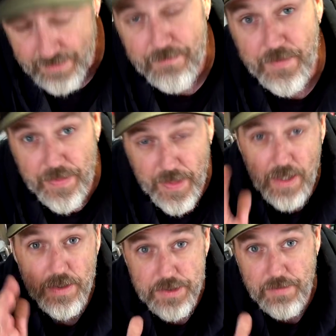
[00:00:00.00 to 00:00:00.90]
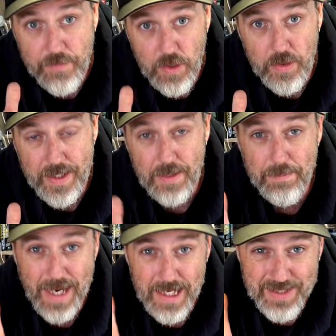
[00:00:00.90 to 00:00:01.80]
for those of you that are
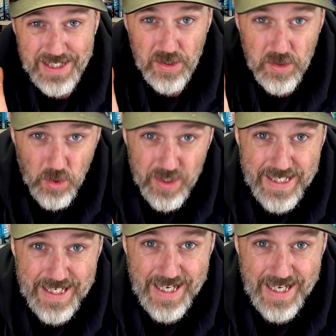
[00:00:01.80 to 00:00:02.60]
maybe looking